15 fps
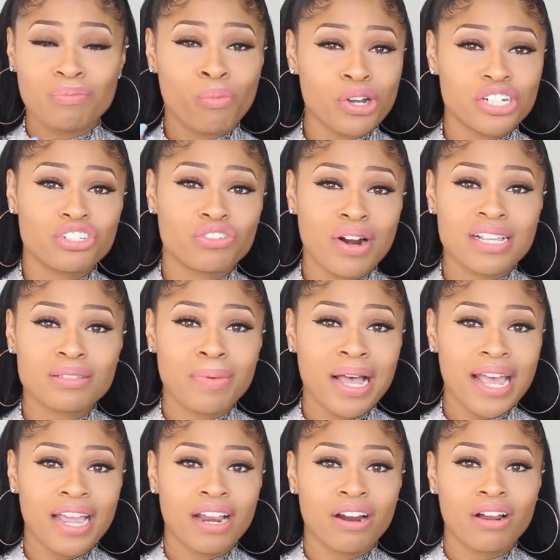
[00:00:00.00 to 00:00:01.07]
moisturize
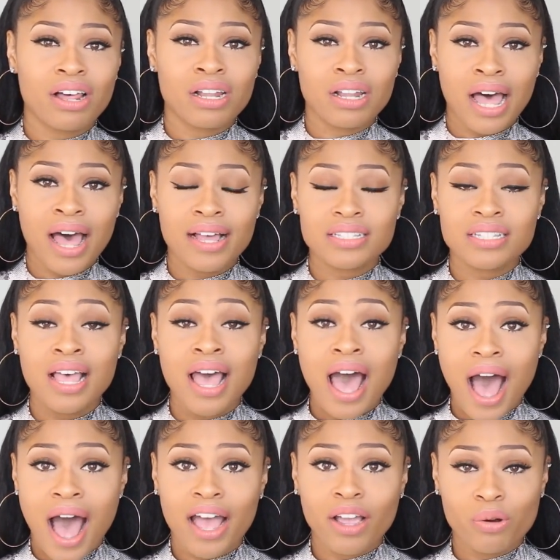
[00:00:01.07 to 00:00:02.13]
my hair a lot.
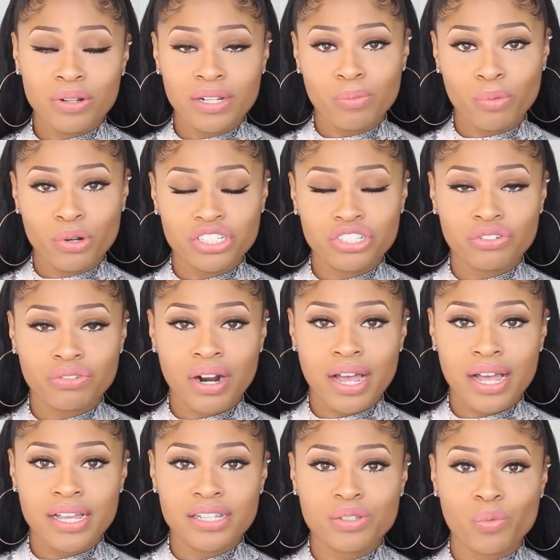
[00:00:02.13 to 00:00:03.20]
I only
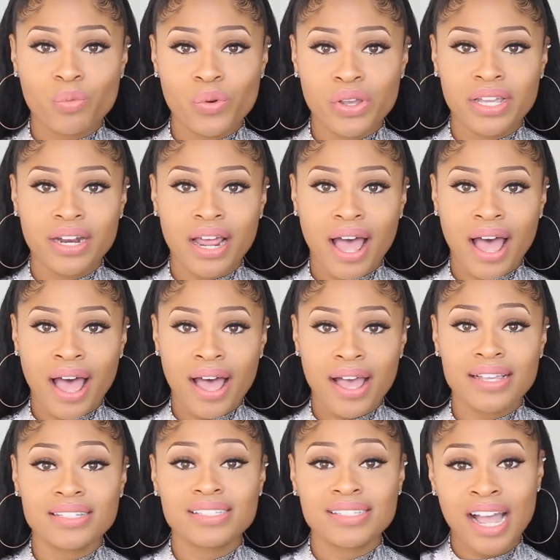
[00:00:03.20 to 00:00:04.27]
moisturize when
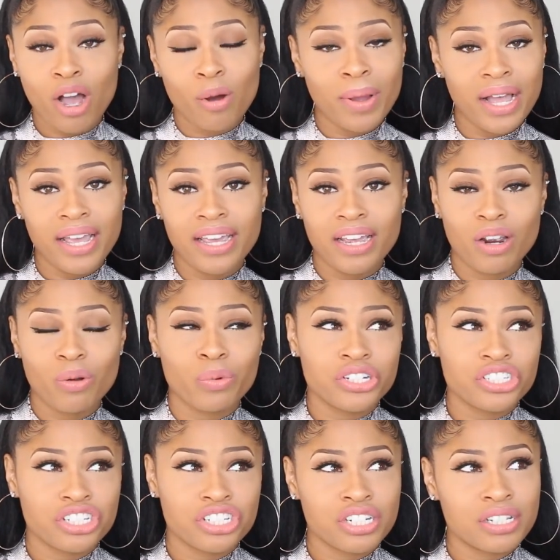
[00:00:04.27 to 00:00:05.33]
I style my hair,
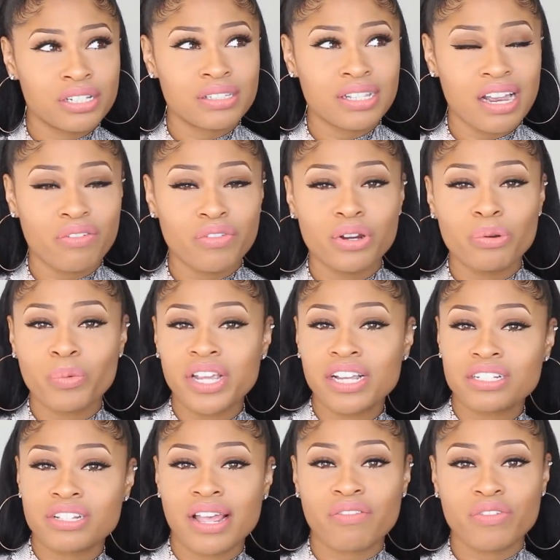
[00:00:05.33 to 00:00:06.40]
which is every
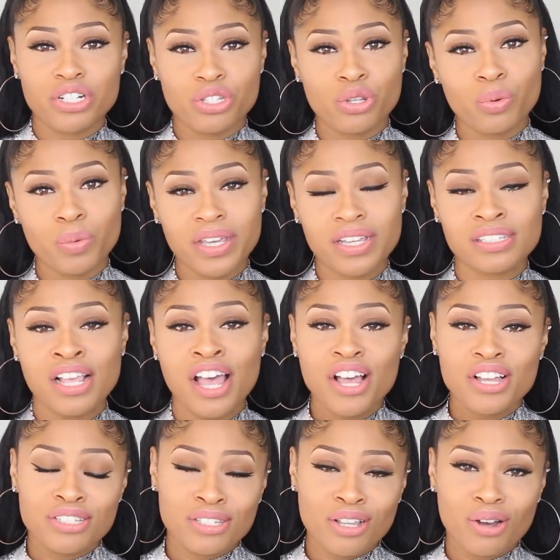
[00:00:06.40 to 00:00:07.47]
week to every 2 weeks.
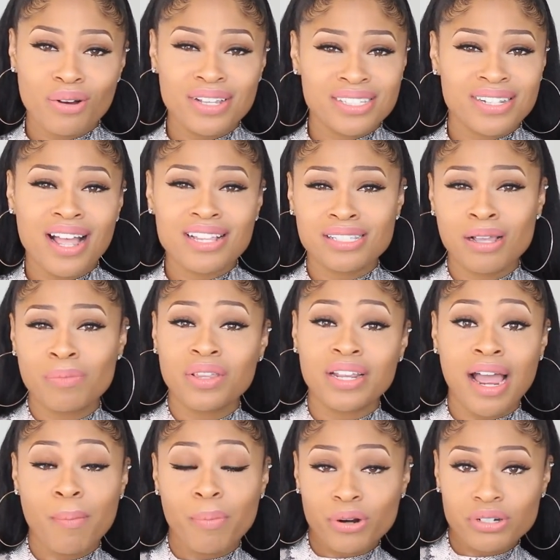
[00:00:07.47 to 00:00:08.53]
So it's not
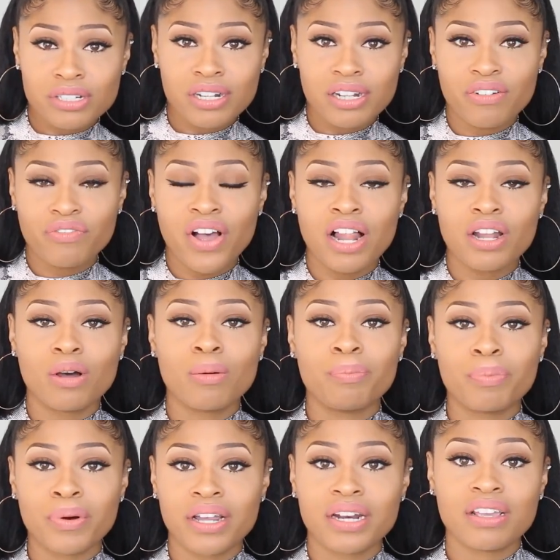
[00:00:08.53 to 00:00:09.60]
something I personally
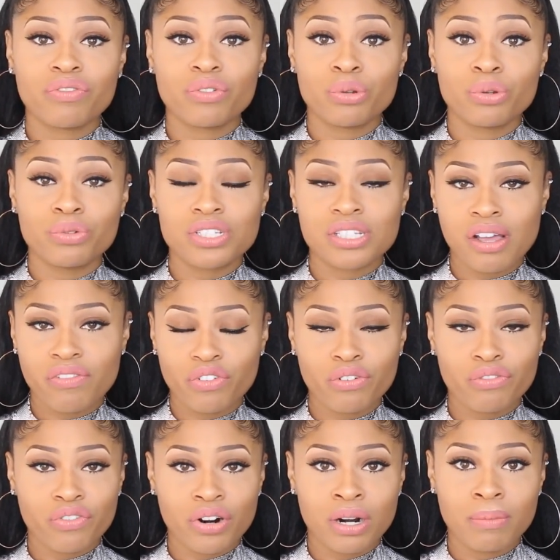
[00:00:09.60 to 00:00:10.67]
follow, but if you
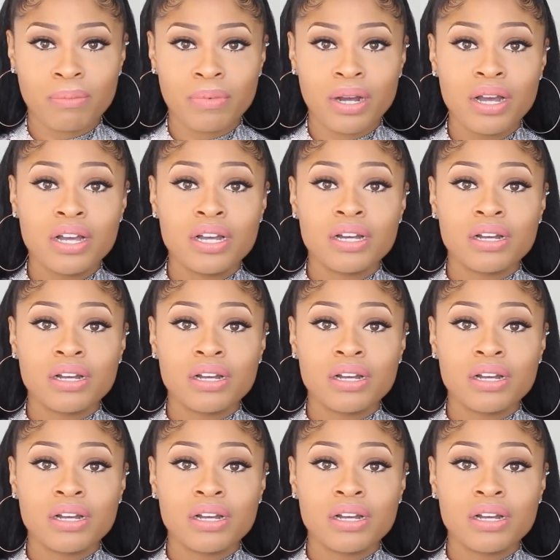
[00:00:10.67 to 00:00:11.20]
suffer from